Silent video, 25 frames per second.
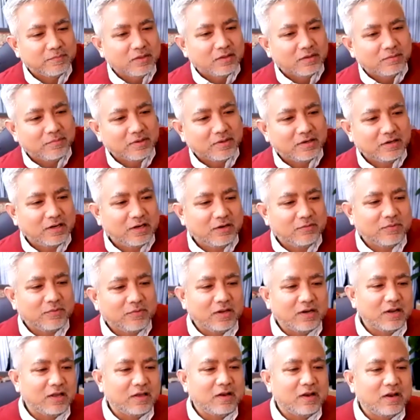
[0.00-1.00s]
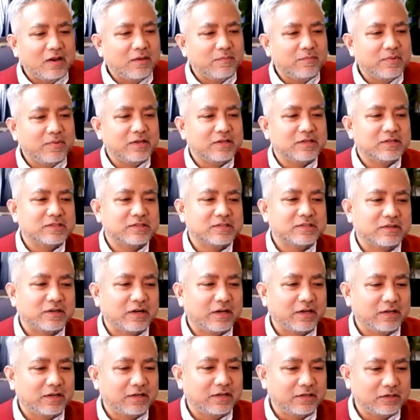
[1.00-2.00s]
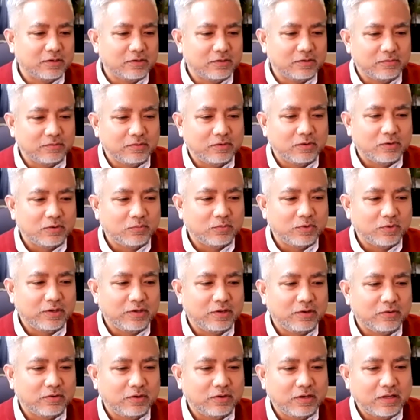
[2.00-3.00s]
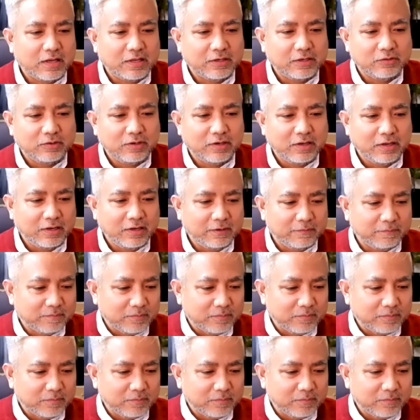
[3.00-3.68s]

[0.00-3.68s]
But anyway, let me just try working on that today.